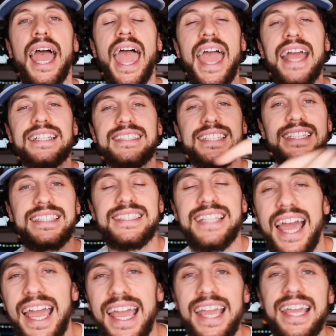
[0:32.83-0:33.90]
And
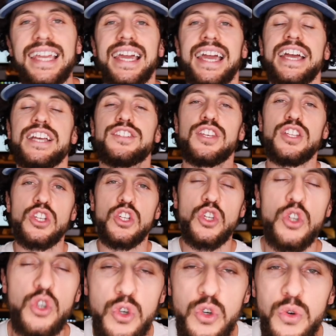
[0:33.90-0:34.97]
today is a
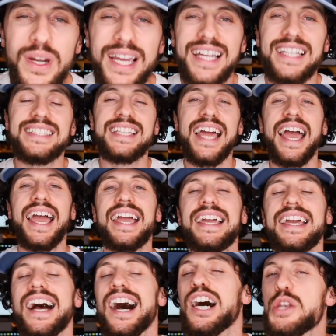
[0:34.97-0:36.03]
new
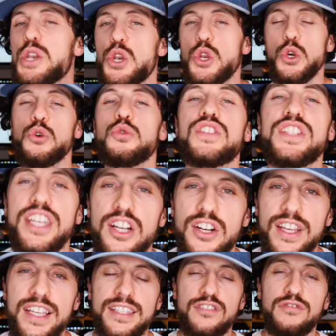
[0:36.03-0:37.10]
day, a new
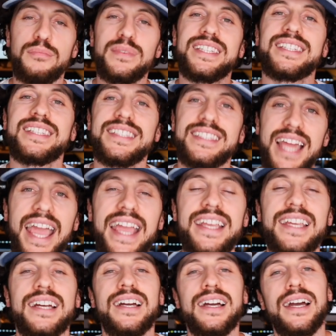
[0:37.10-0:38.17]
series of
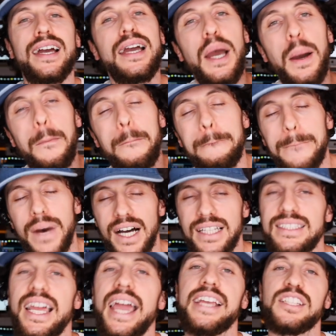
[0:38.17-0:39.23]
Mistake
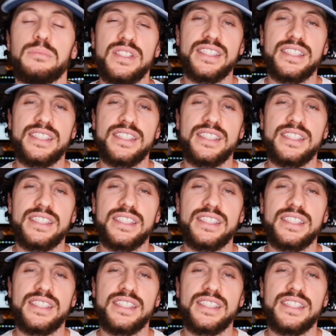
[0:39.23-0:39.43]
Mondays.